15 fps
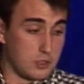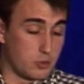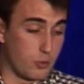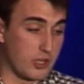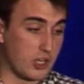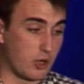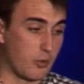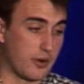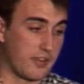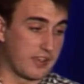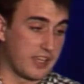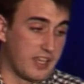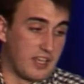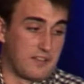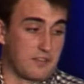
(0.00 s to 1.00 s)
recover the
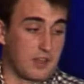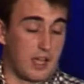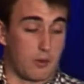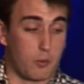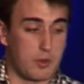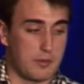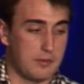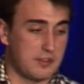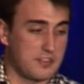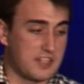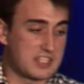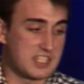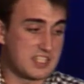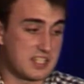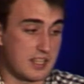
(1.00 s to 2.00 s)
key. And we believe
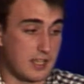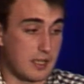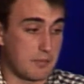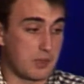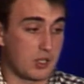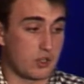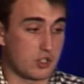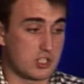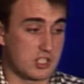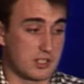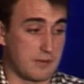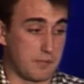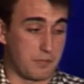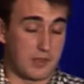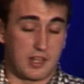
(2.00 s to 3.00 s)
this is because
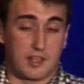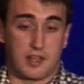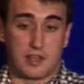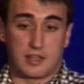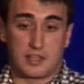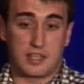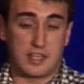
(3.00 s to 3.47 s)
the